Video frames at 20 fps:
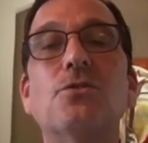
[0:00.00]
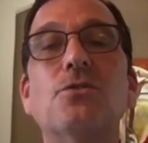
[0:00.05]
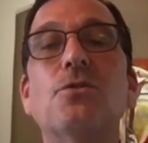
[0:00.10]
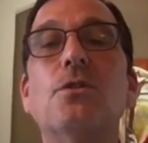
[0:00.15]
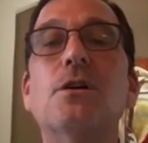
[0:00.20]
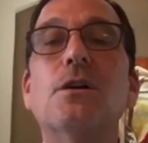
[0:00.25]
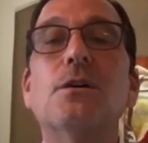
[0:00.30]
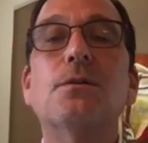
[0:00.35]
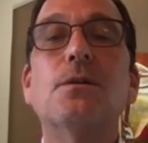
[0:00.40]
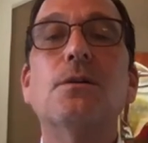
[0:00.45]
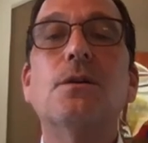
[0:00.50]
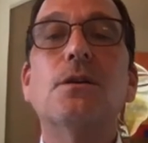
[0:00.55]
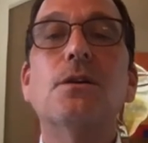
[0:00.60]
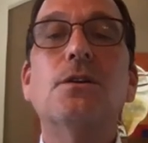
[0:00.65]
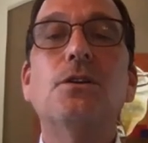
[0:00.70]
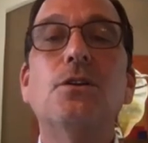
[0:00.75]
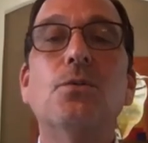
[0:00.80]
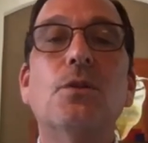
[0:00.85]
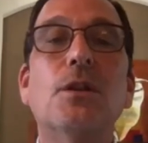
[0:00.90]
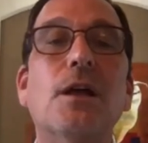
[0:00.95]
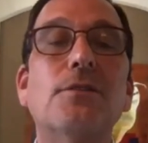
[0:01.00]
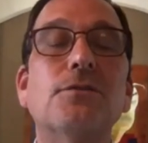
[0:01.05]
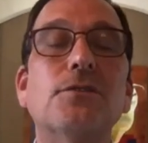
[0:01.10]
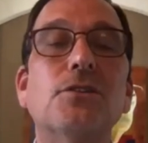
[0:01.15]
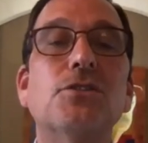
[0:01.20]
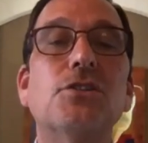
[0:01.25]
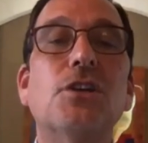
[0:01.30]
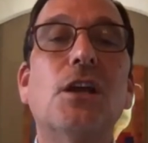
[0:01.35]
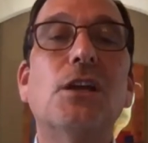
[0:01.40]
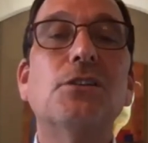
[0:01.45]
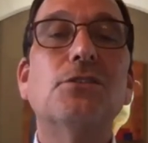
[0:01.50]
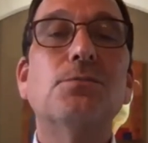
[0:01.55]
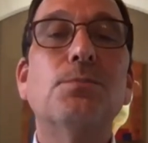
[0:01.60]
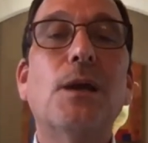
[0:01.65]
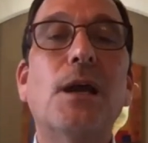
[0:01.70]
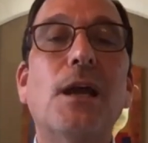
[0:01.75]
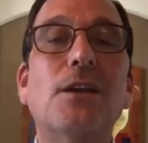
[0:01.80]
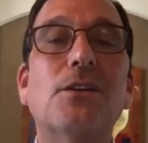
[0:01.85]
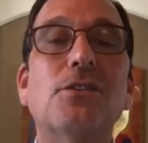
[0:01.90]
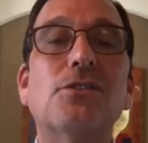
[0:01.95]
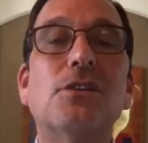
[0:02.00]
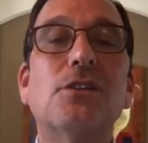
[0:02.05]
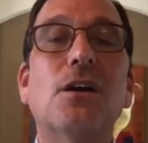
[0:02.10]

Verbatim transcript: or you will have to change banks.